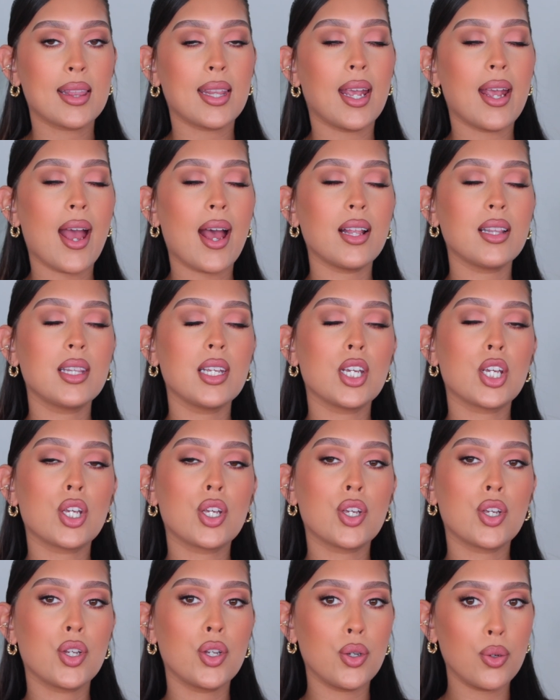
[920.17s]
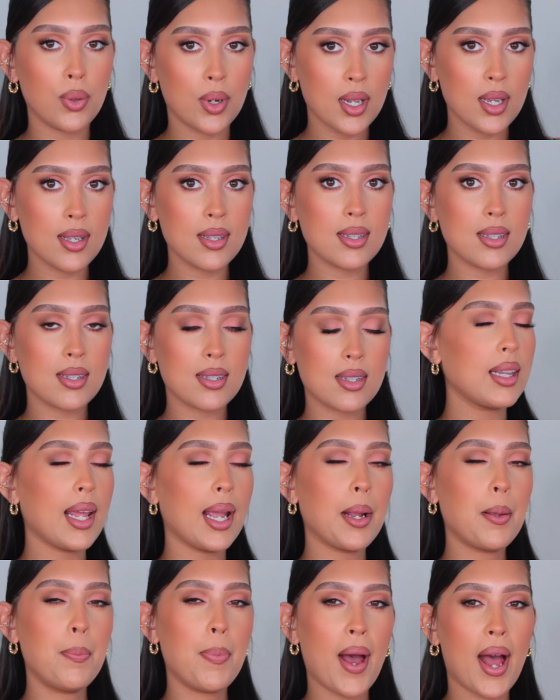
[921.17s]
They had the cutest
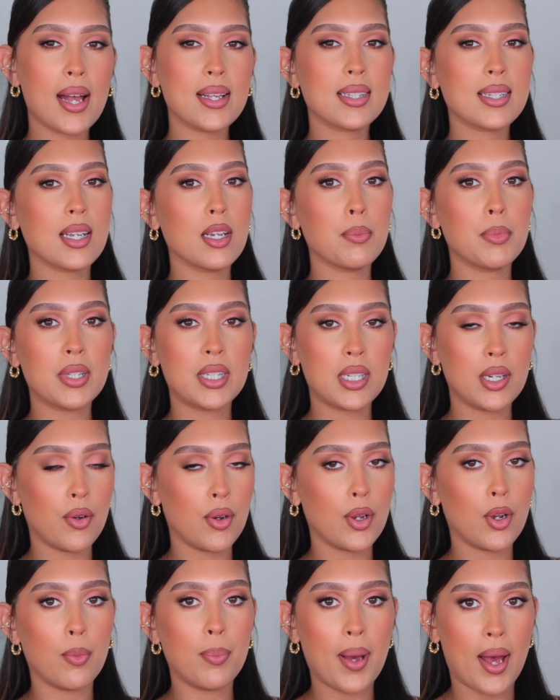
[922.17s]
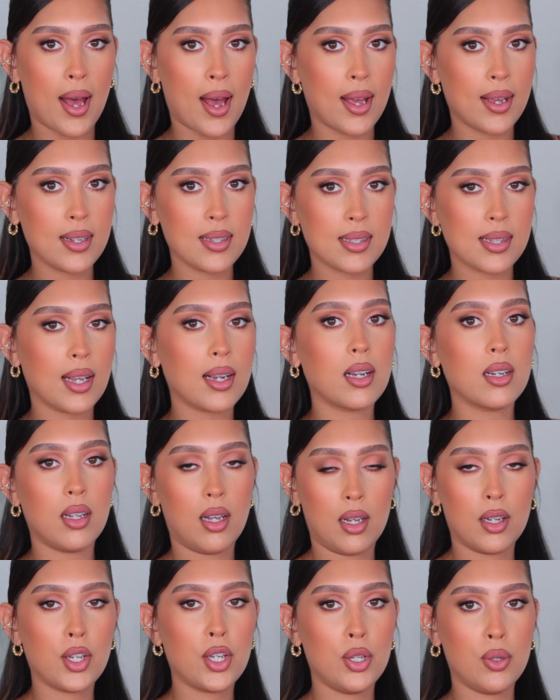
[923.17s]
like basket material bags, like
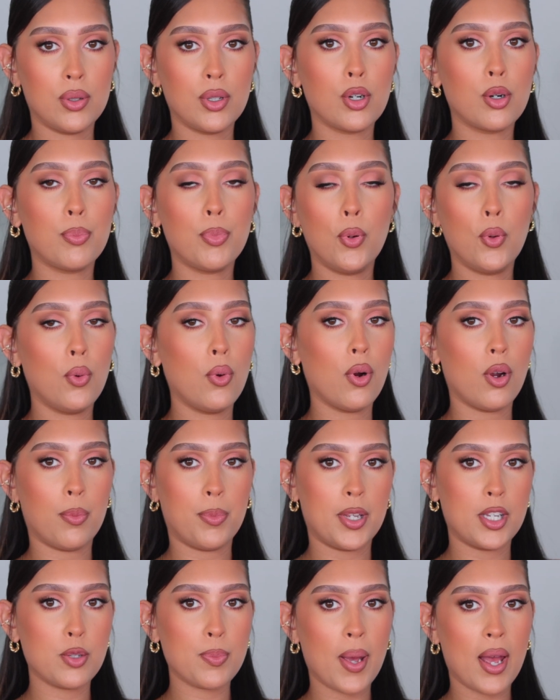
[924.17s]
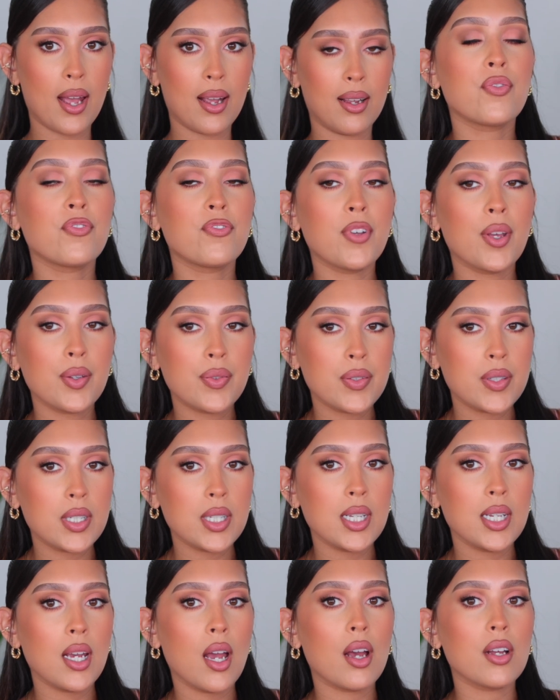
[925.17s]
a, a cute little pool or beach bag.
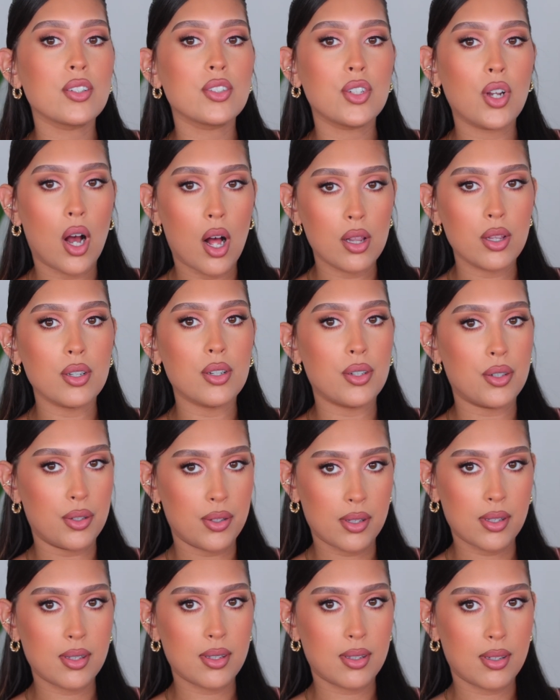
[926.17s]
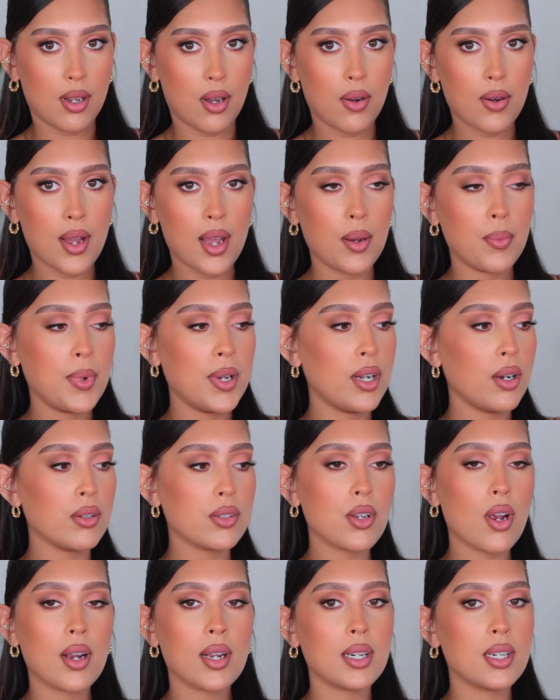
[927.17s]
$50. Okay, we know
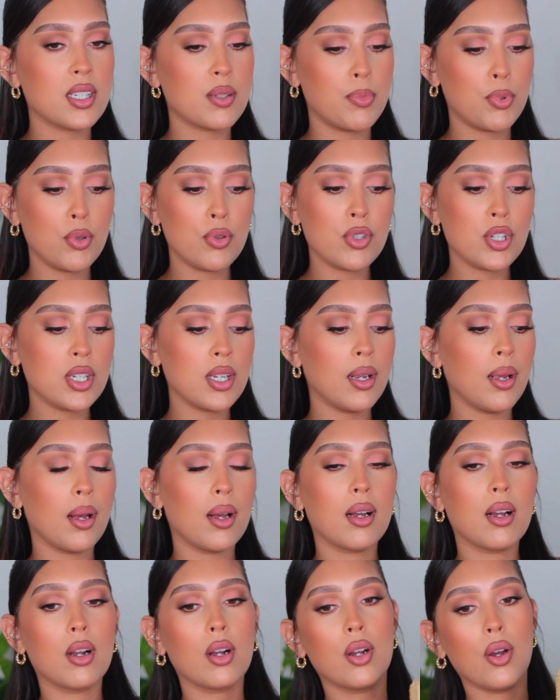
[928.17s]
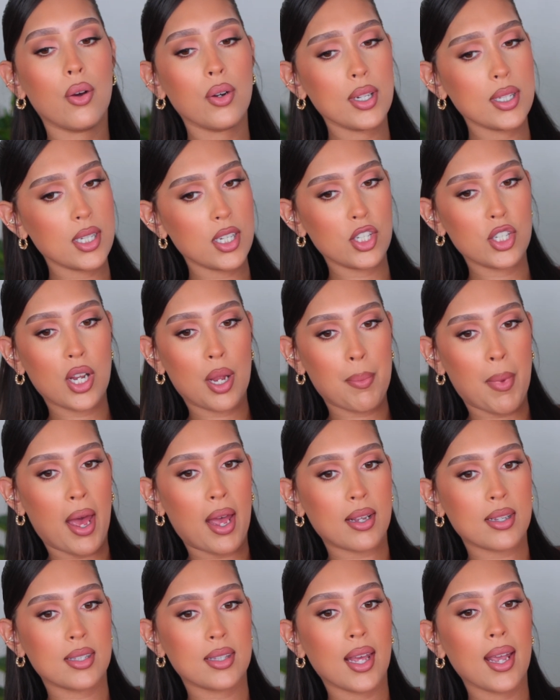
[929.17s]
Target is bougie. Go to TJ
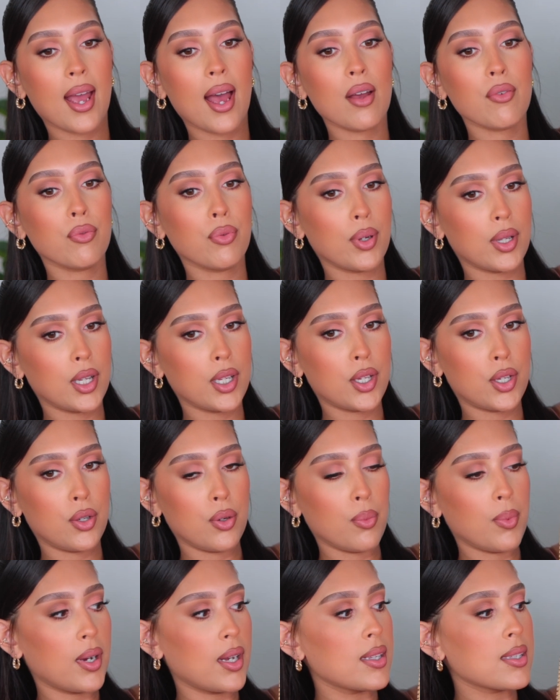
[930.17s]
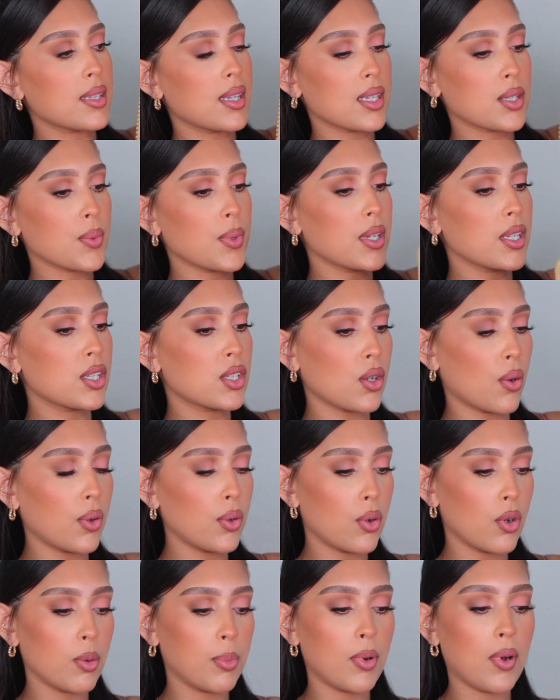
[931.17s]
Maxx. They have really cute ones. This one is so
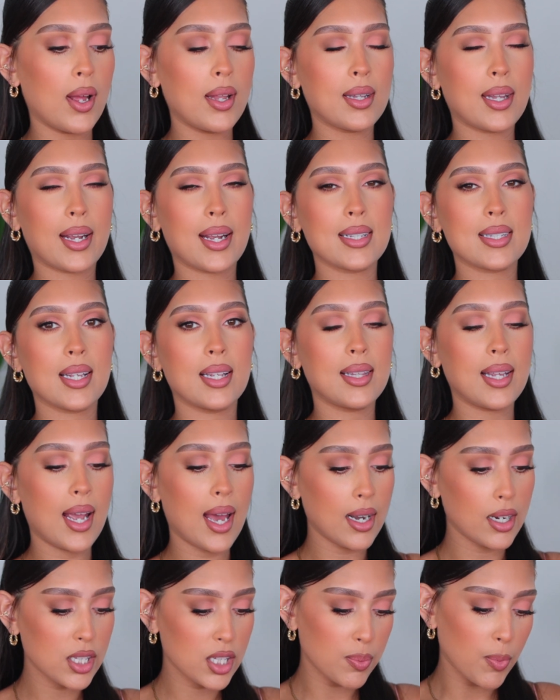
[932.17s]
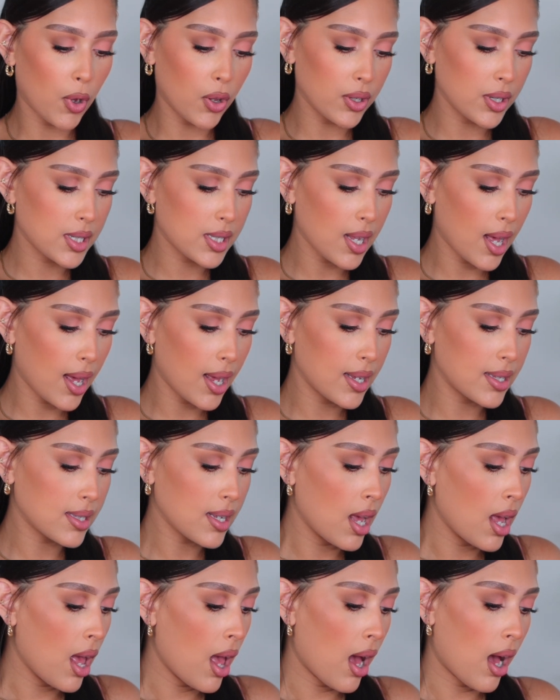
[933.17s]
adorable. And like I said, they had a smaller
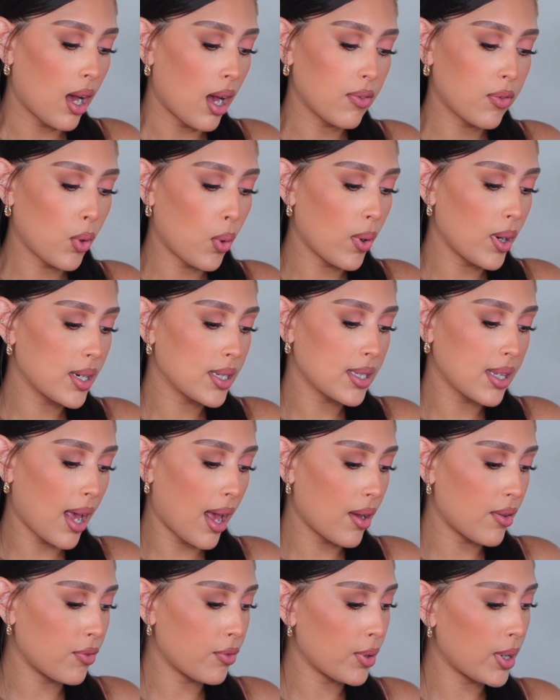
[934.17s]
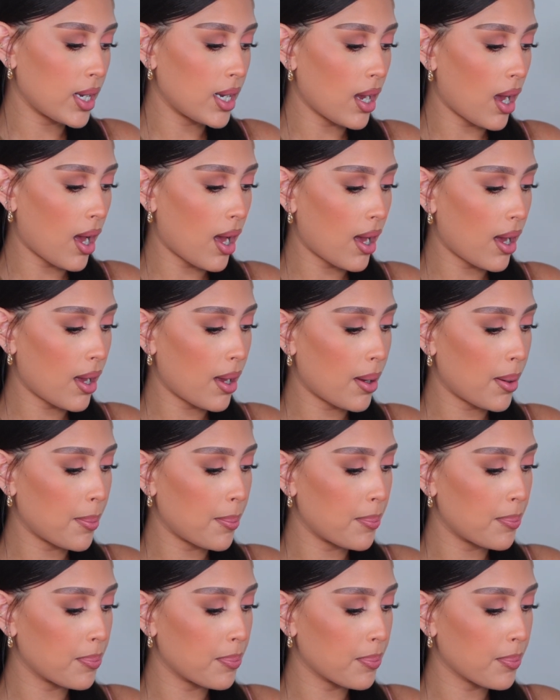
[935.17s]
size. Of course, every
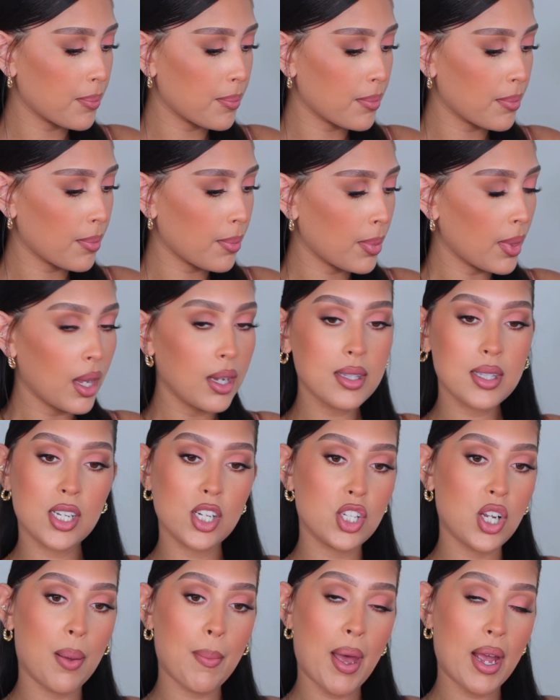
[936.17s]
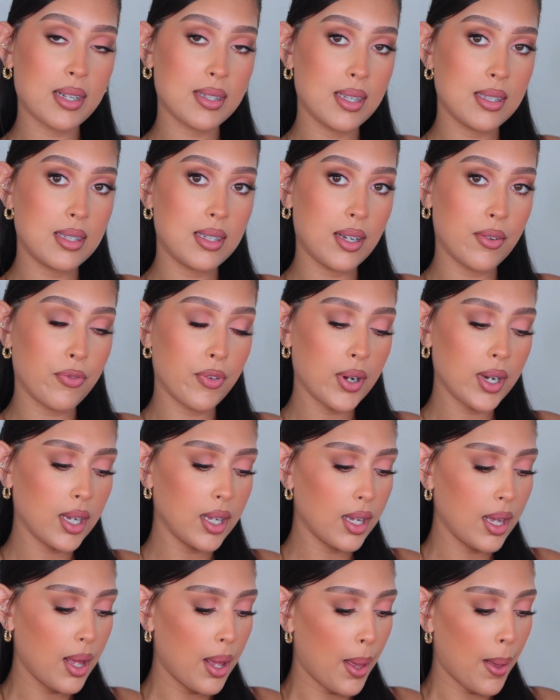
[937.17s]
um, TJ Maxx is
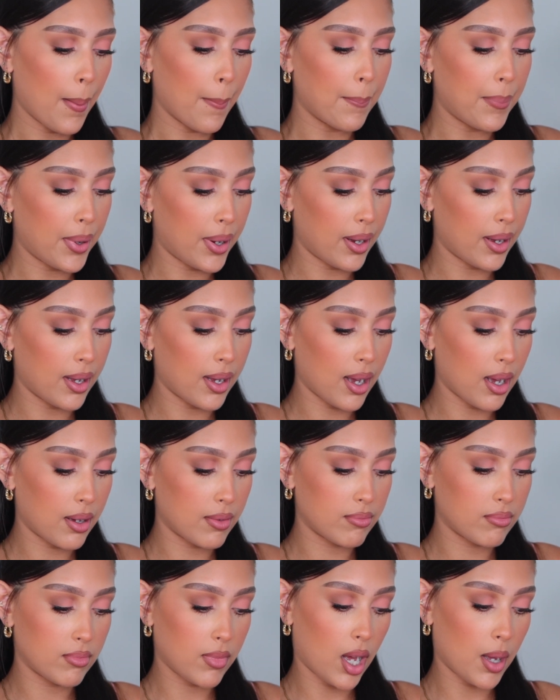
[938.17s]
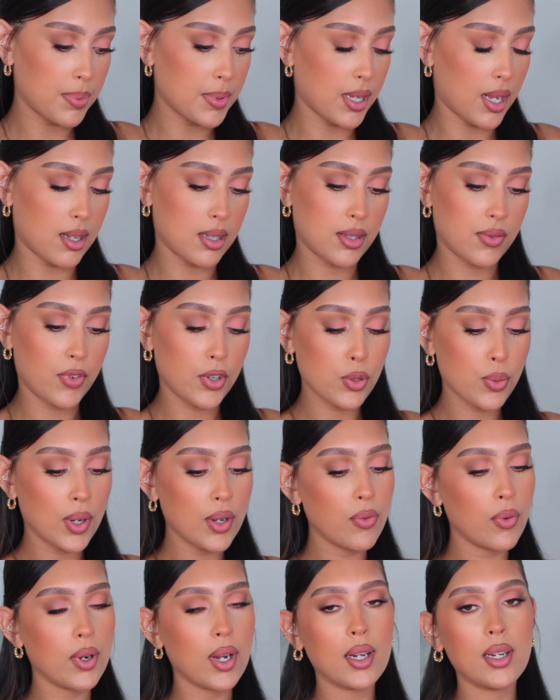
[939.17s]
different, but obsessed for
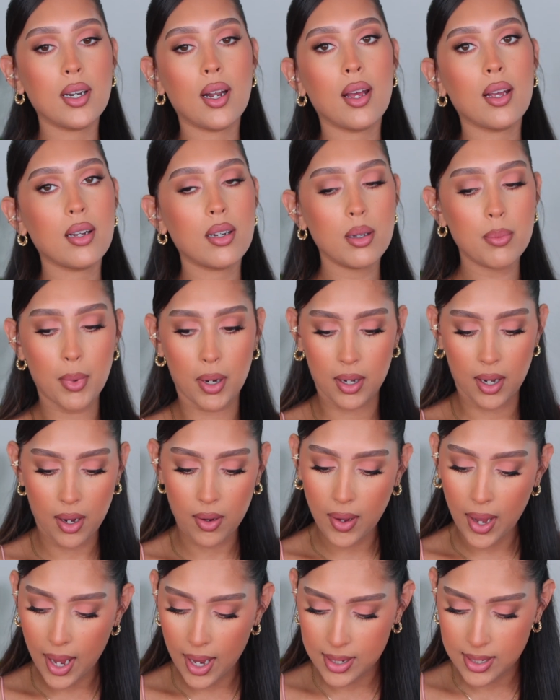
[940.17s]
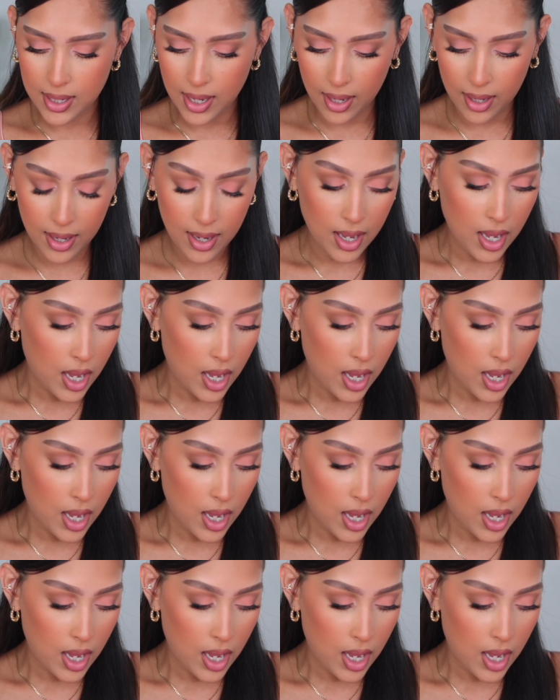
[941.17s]
$24.99 come on now i had to get it